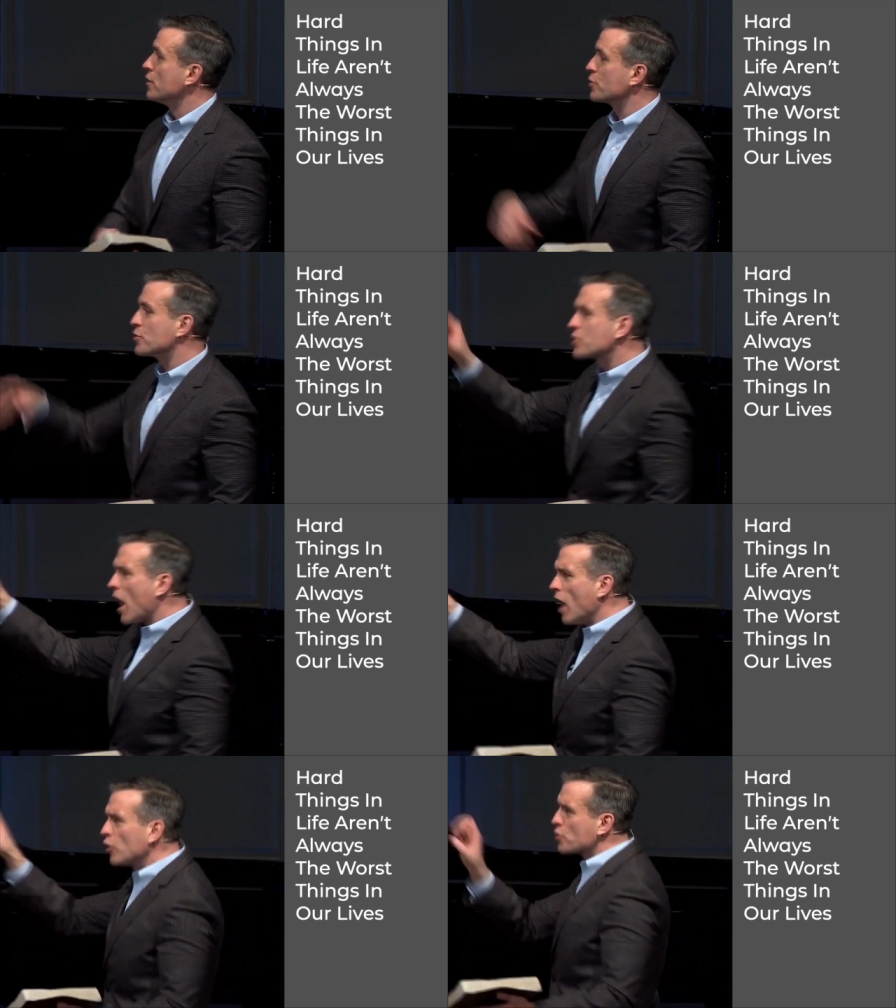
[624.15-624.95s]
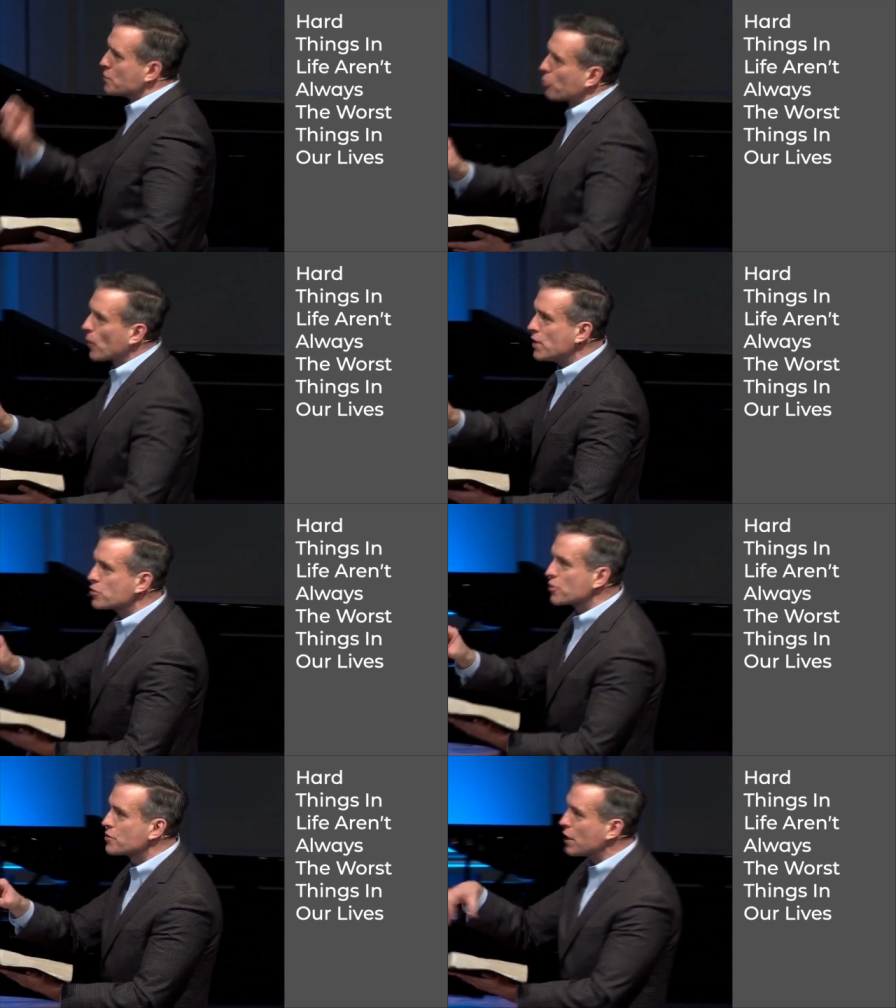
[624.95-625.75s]
So, scholars and
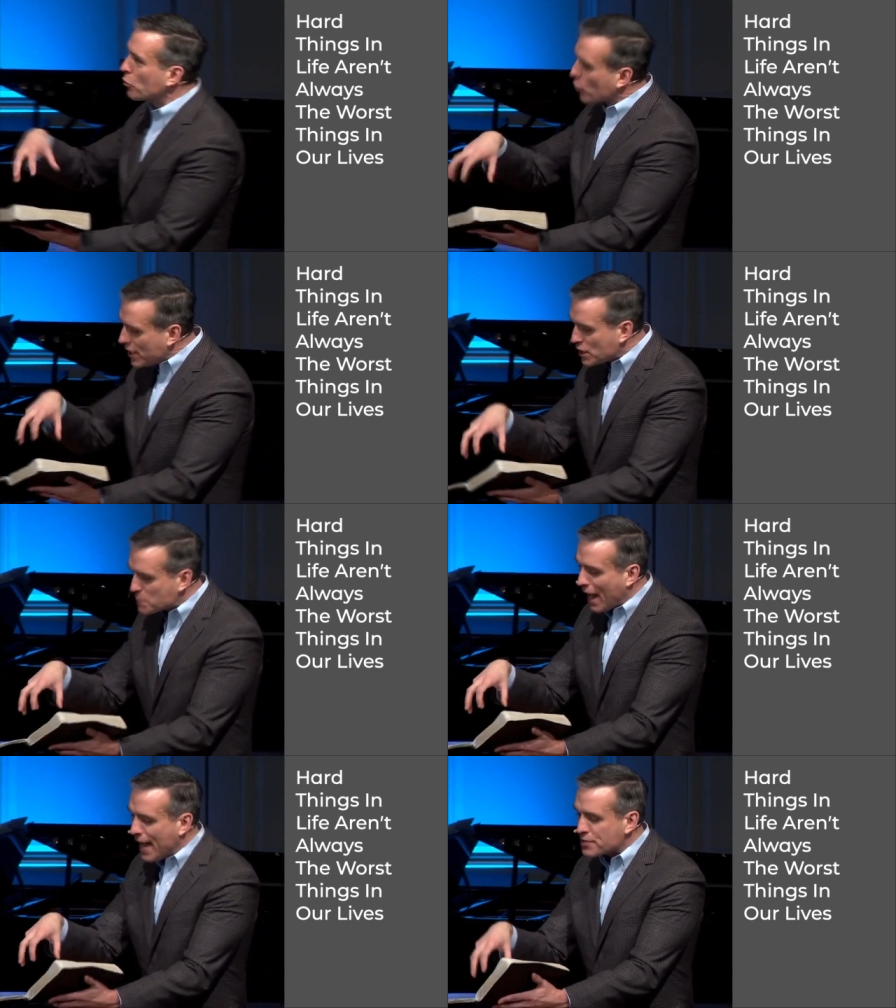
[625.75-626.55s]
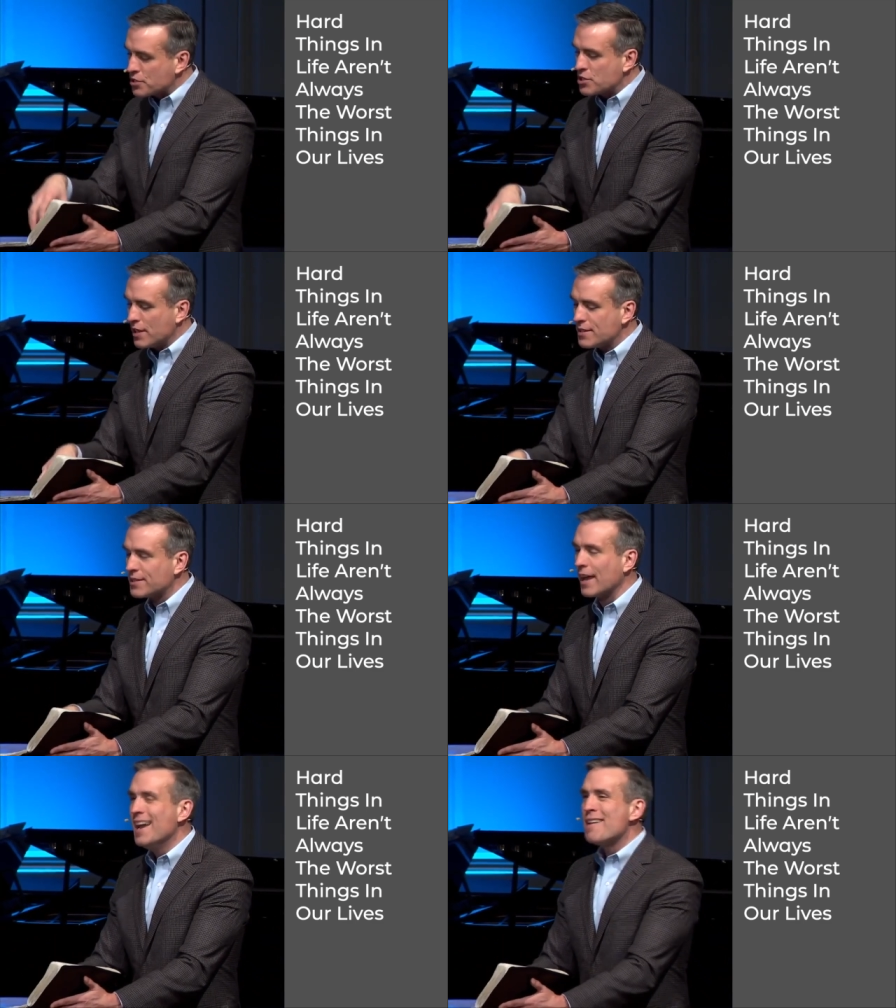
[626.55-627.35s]
preachers, they read this passage and they
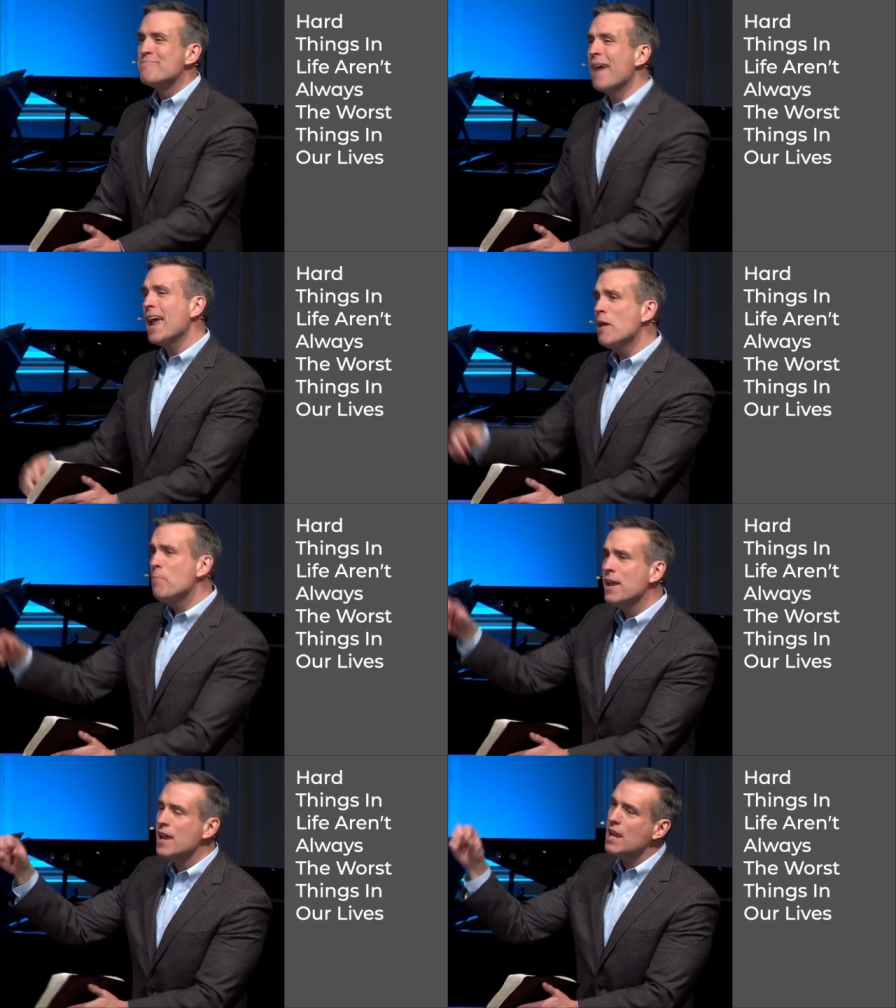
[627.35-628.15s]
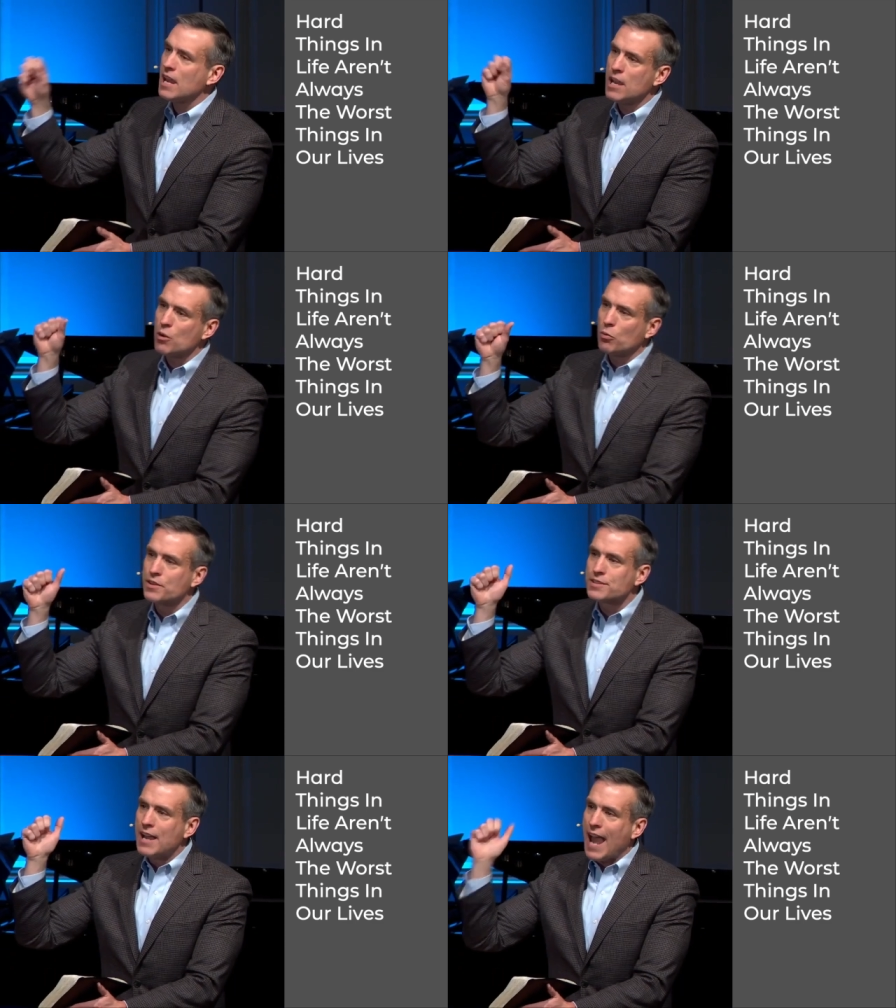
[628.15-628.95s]
say, maybe it
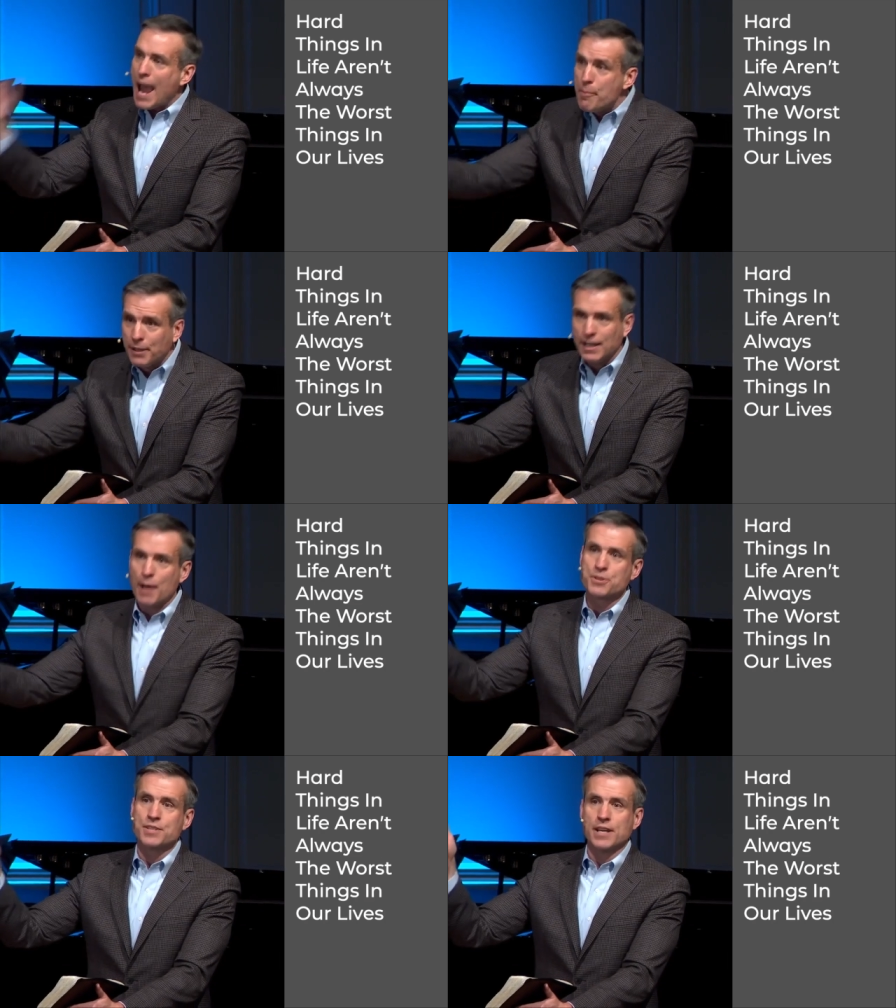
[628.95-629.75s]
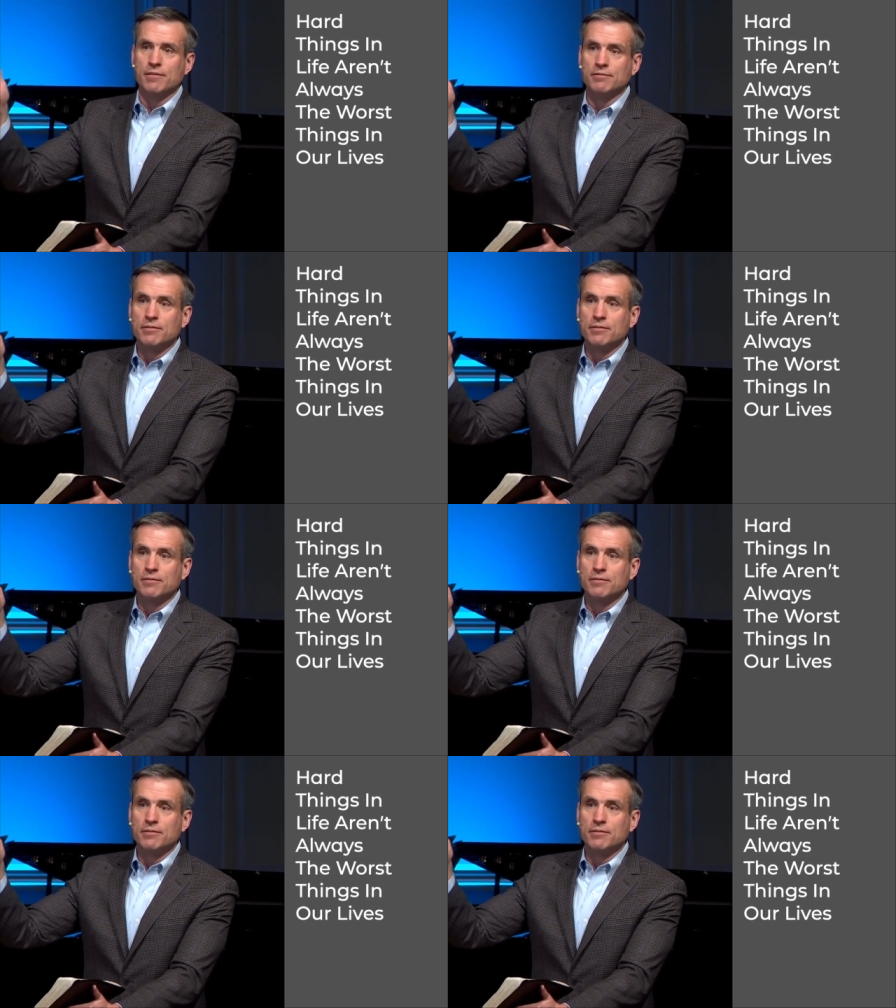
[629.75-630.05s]
was epilepsy.